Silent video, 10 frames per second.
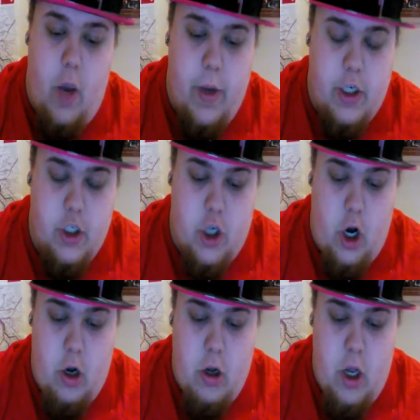which has
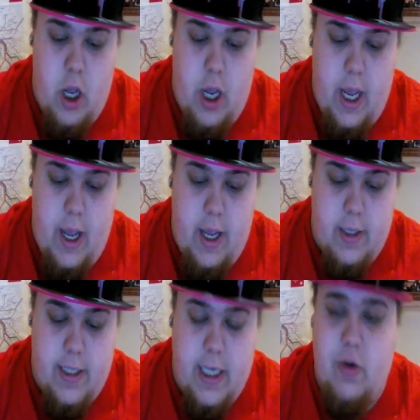got
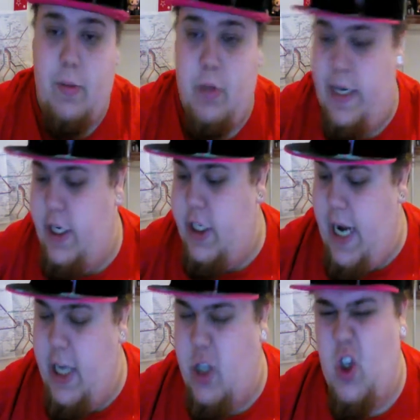6 wraps on each
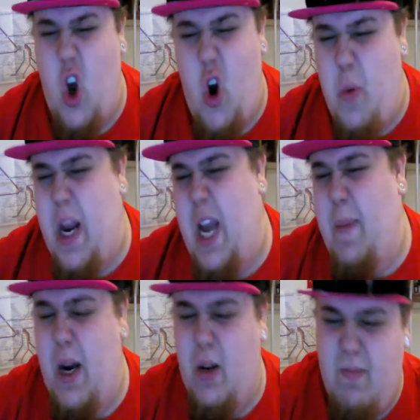side, so it's ohming at
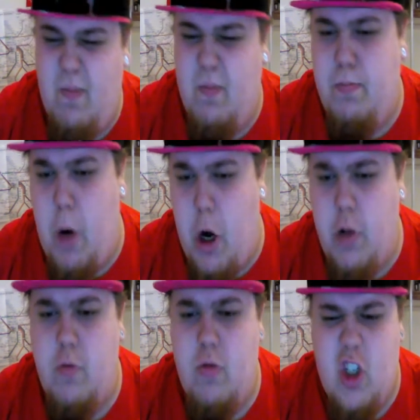about
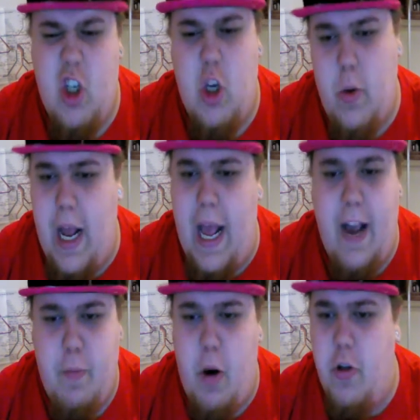
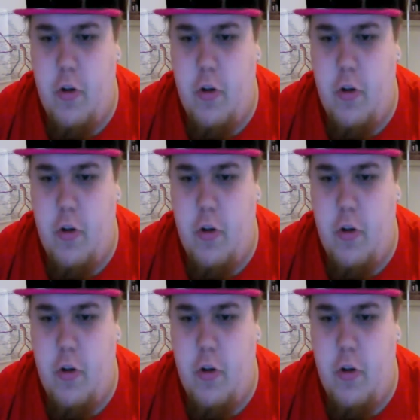0.2.5,